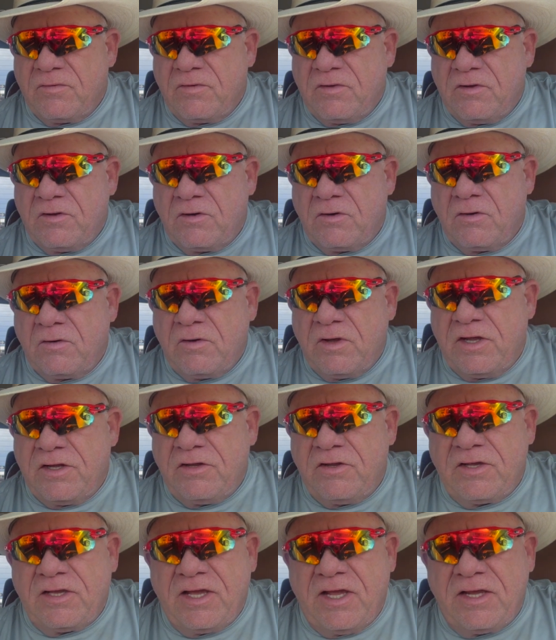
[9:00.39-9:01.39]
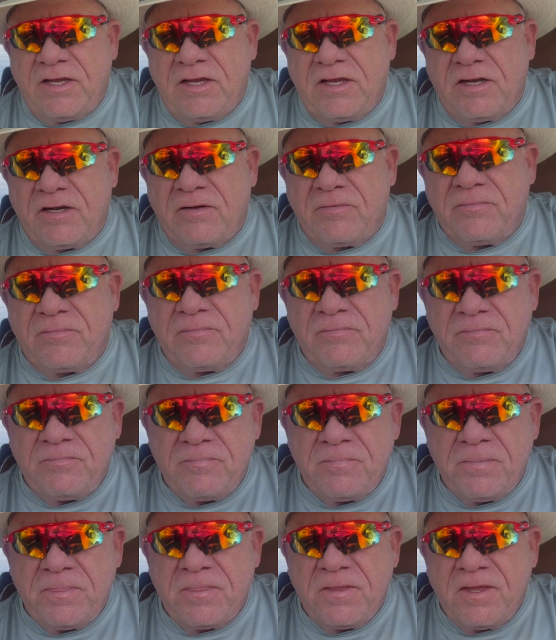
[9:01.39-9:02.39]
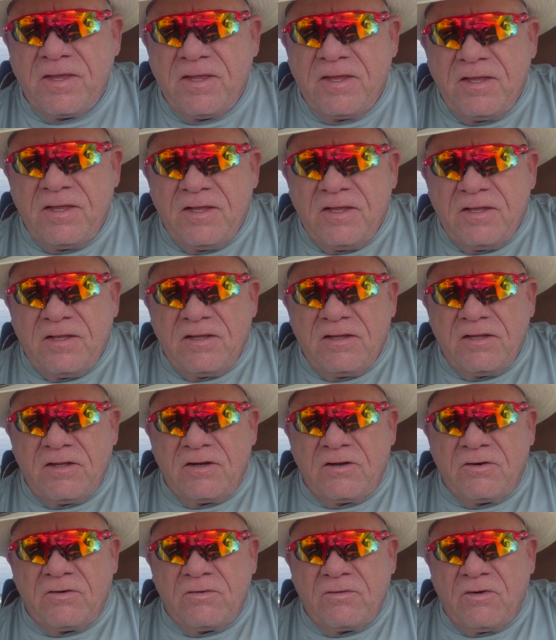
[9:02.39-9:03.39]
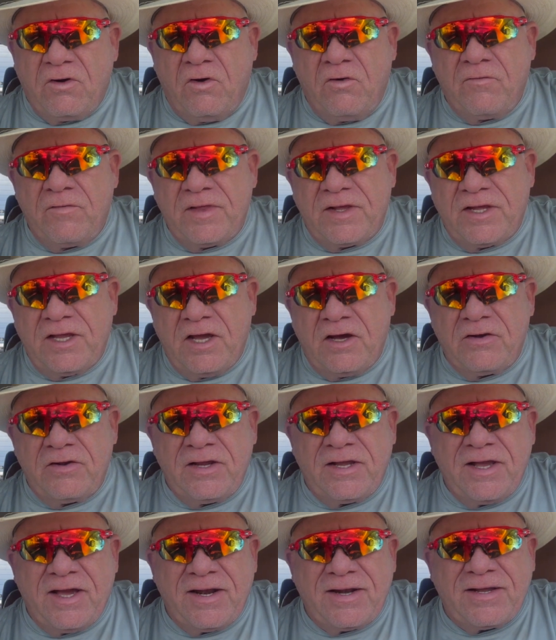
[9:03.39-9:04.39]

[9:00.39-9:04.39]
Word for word: you know, and you can't get them you know, over the counter. You gotta